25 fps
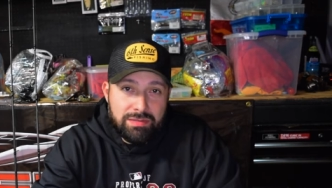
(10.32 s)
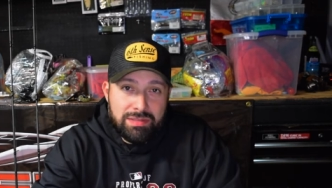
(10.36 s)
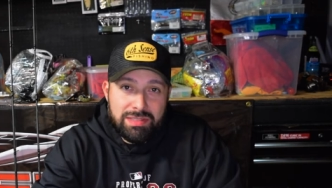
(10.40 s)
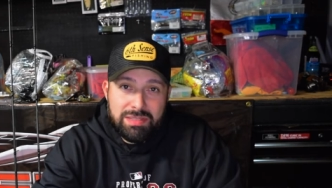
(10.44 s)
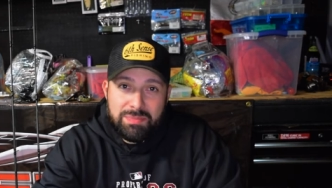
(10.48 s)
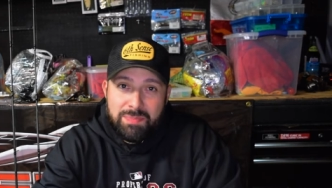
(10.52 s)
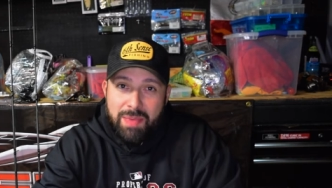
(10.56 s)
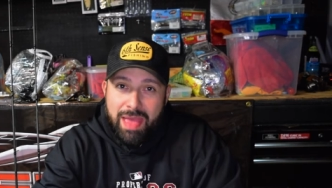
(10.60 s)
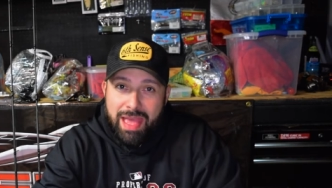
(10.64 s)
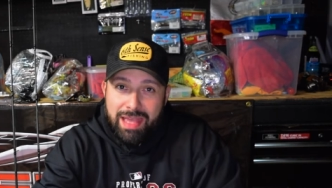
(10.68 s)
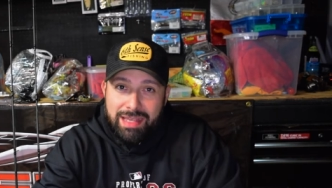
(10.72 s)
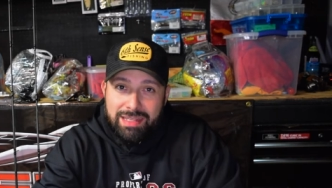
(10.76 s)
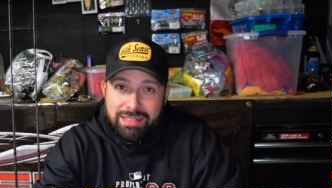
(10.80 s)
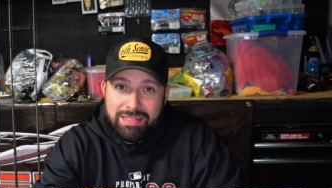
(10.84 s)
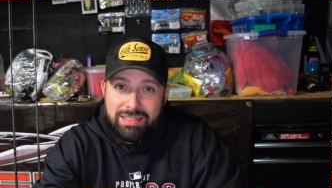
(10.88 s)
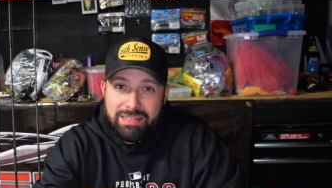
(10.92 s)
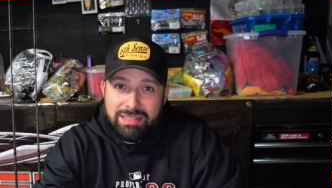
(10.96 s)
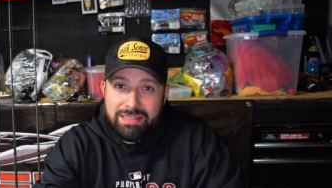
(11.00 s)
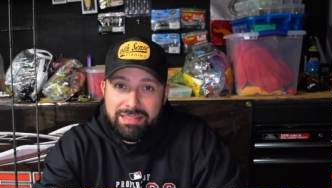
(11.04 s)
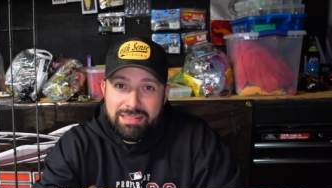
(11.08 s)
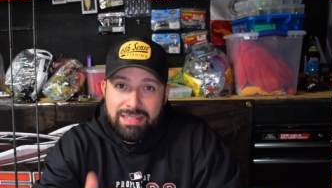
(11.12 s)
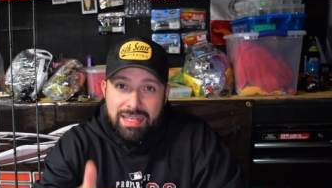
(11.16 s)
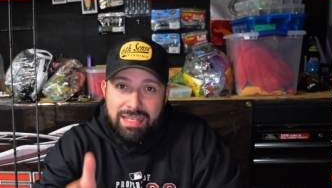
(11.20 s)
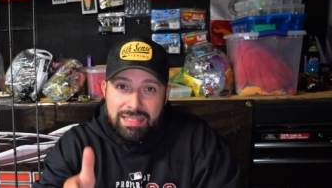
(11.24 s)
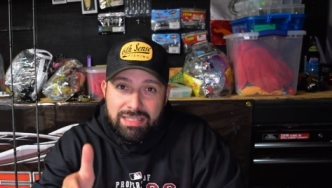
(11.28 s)
these
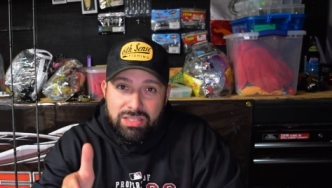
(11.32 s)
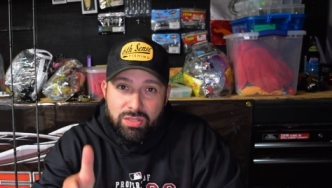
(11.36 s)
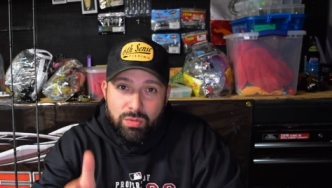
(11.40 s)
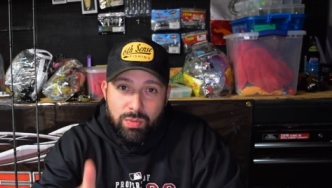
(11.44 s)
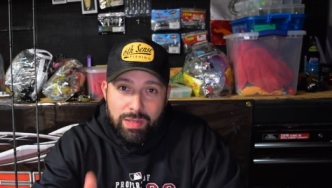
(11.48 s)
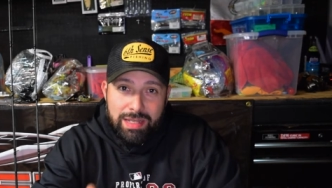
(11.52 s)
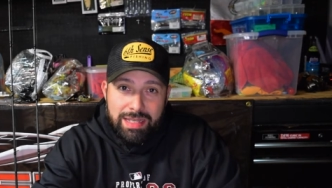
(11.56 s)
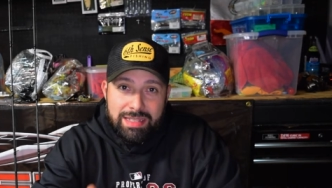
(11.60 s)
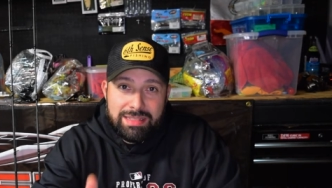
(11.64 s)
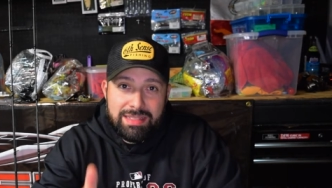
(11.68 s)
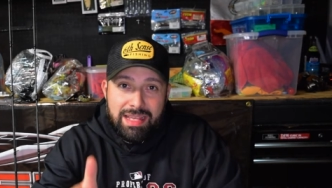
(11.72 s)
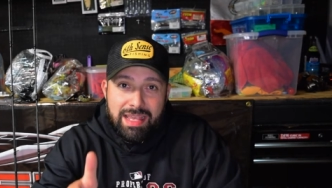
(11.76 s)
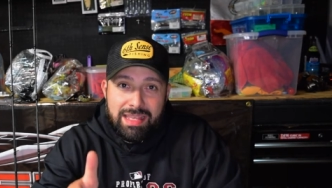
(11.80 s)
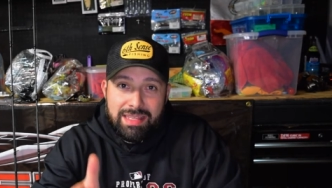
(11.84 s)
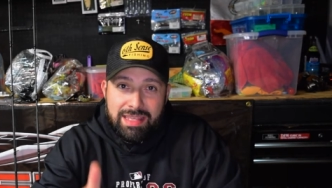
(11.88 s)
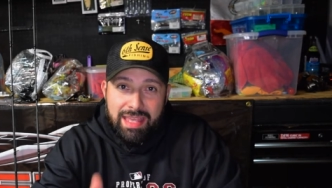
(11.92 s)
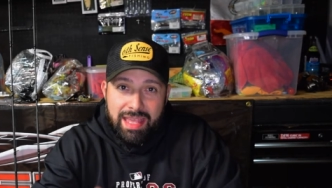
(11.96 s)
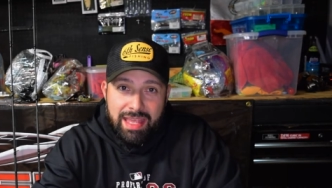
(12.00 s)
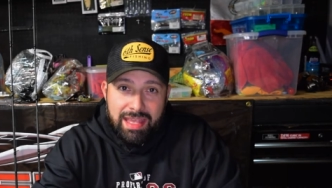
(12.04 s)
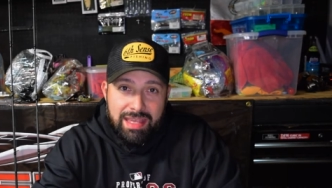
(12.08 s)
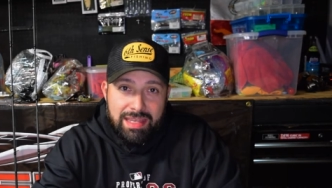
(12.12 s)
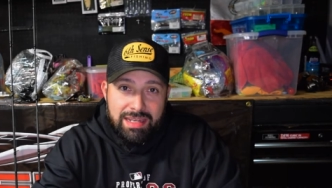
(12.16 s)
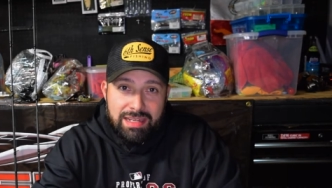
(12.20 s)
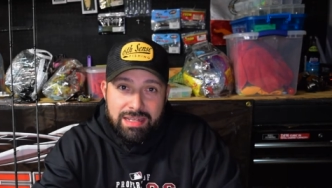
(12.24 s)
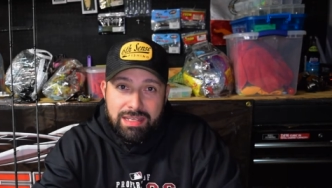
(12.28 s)
packages as quick as I
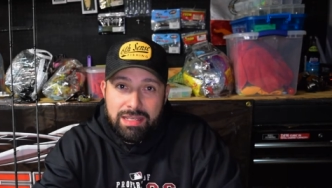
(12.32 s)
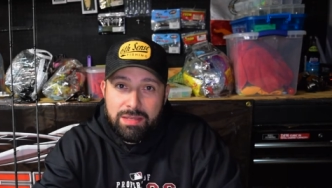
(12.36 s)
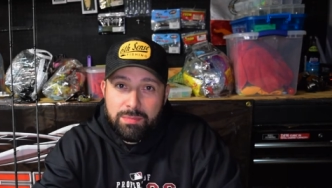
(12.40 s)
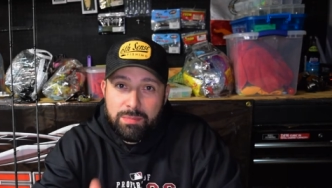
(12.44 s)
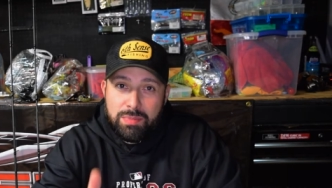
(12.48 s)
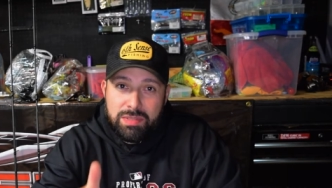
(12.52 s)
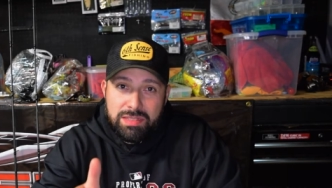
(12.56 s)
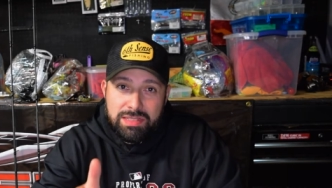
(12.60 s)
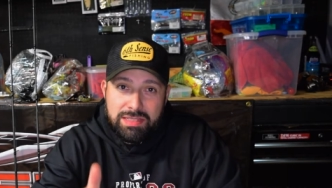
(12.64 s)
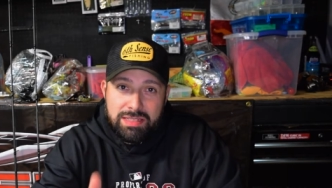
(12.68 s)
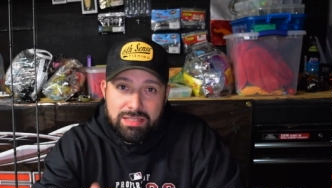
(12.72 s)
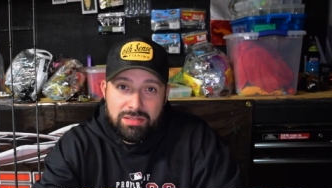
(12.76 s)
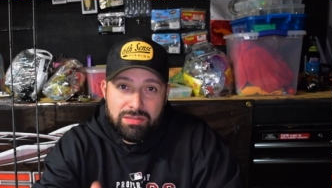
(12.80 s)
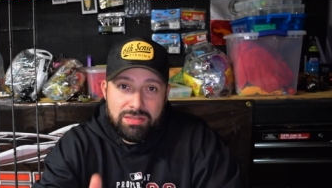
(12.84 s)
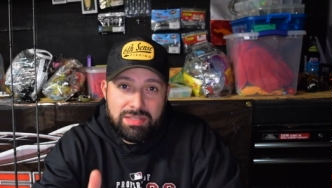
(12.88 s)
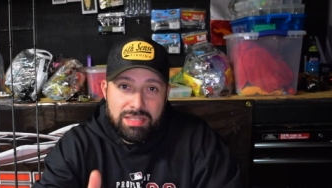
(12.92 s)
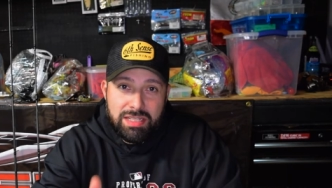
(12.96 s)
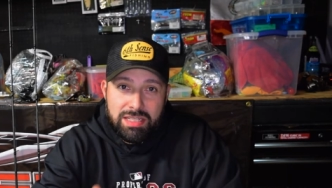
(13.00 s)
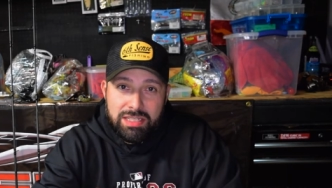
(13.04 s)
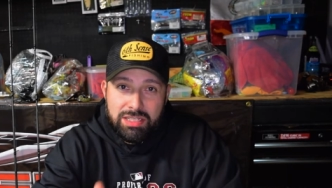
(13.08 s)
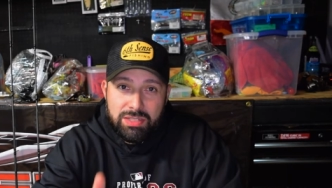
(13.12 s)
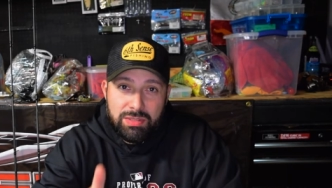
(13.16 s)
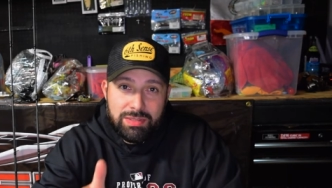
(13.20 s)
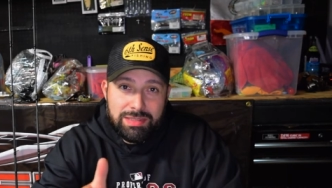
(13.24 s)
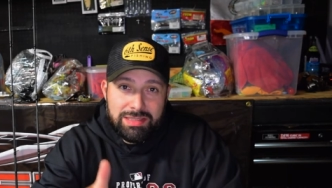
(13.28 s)
can, but still
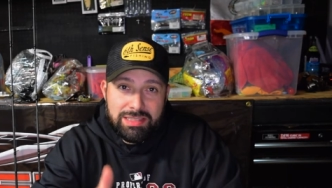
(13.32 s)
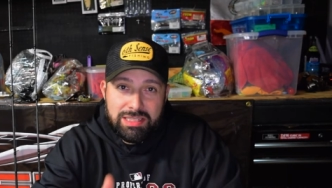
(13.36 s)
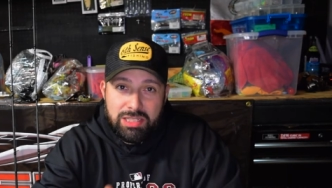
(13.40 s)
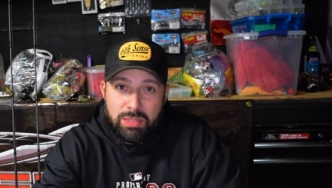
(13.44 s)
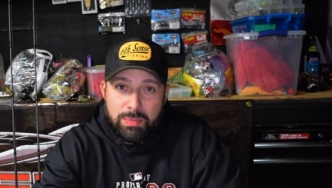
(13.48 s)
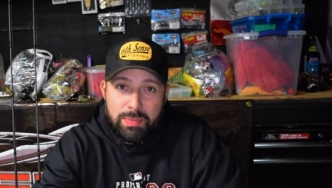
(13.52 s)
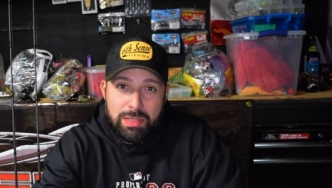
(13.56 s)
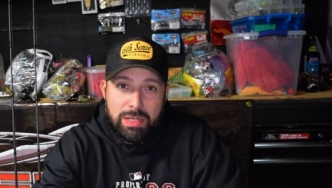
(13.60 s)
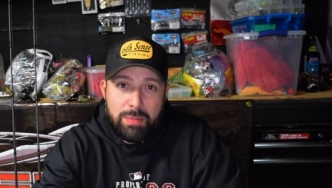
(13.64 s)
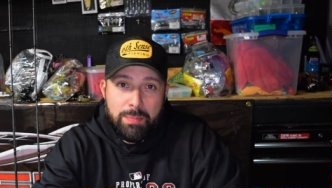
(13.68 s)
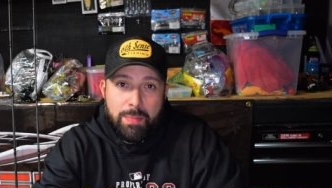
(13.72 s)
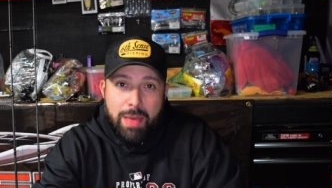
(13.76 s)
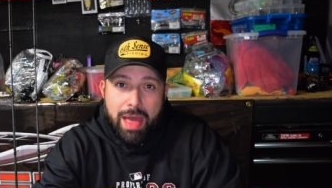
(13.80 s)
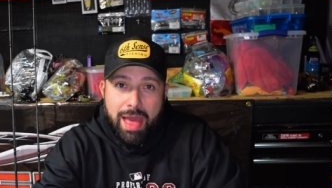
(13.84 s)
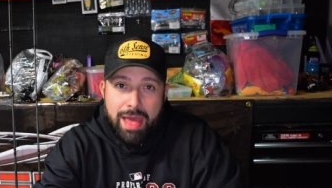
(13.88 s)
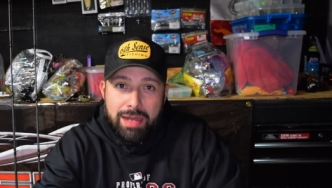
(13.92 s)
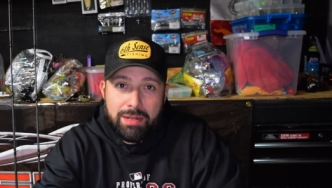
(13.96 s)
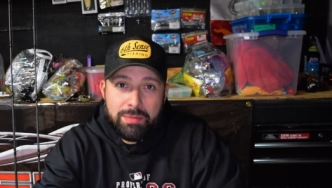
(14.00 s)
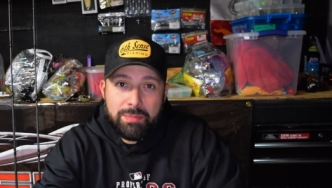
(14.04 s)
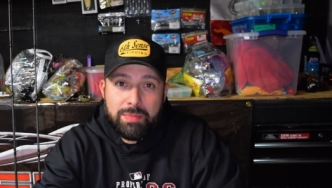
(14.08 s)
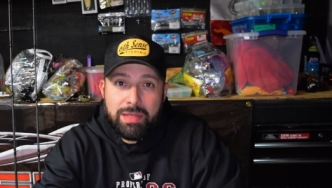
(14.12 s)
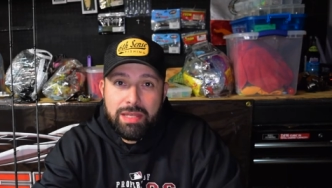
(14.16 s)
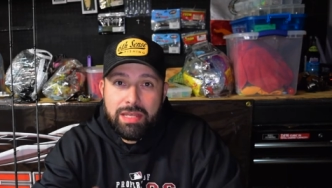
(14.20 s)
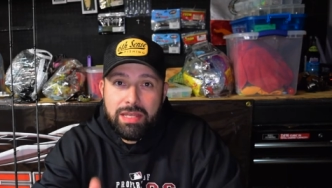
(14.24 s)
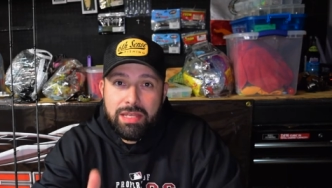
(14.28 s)
tell you a little bit about
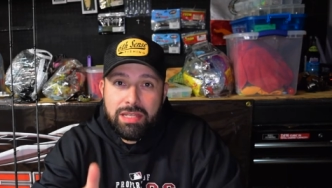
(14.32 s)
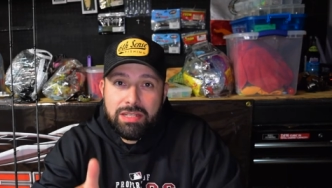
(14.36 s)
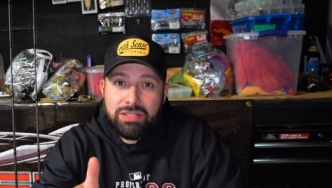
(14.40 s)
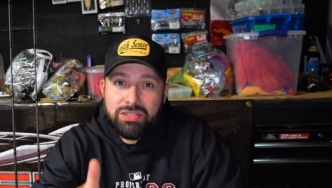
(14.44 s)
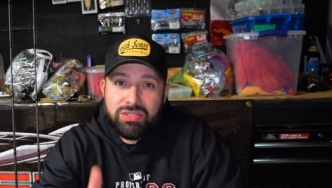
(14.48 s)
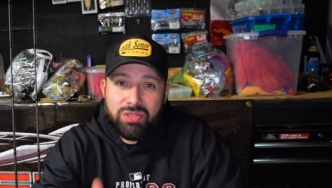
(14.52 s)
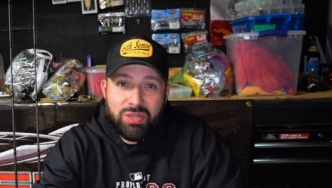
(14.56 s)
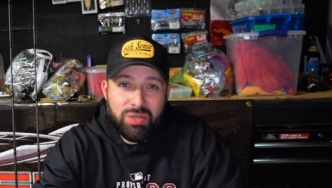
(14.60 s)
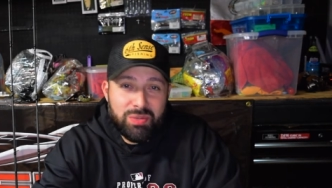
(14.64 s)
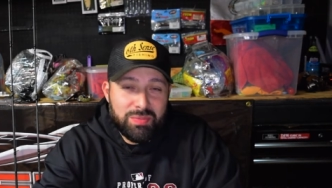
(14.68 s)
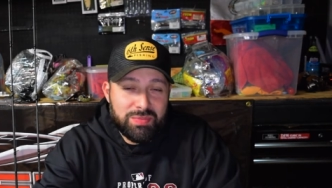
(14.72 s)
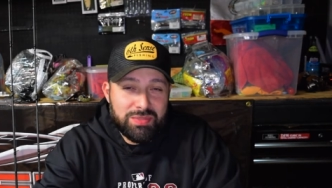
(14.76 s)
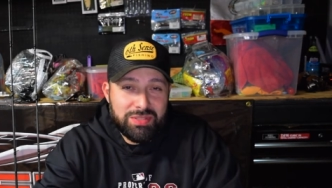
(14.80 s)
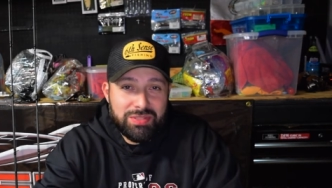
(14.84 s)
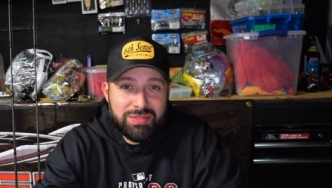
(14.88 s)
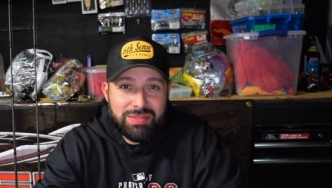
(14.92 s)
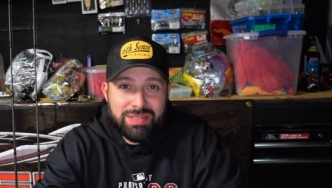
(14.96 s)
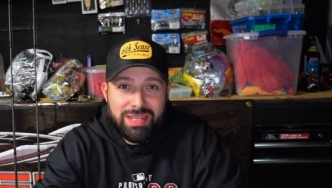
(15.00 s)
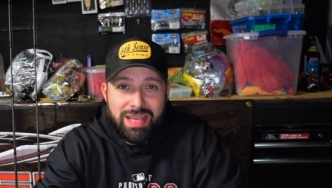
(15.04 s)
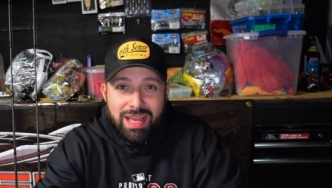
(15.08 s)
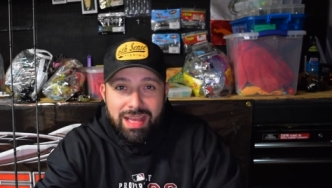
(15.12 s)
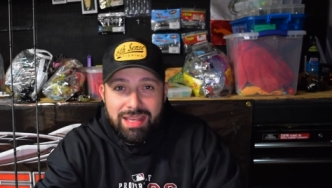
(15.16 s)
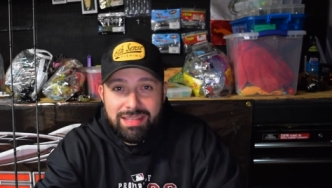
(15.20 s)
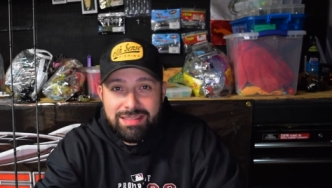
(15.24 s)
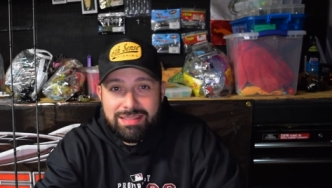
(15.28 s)
them and show them to you
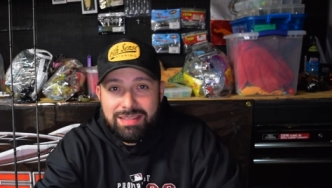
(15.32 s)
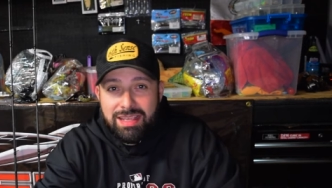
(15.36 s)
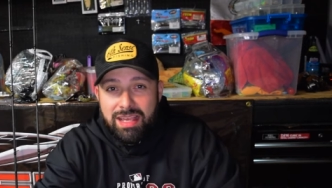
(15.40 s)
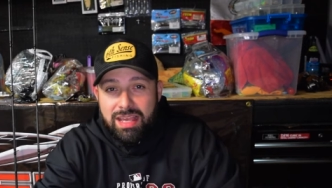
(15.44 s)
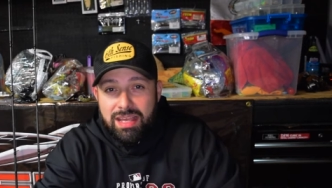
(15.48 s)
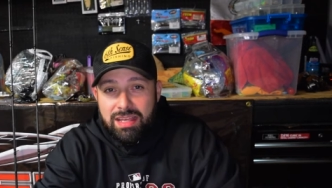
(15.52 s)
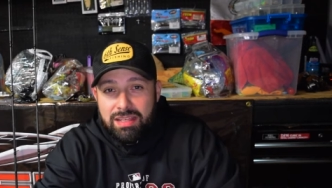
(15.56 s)
guys.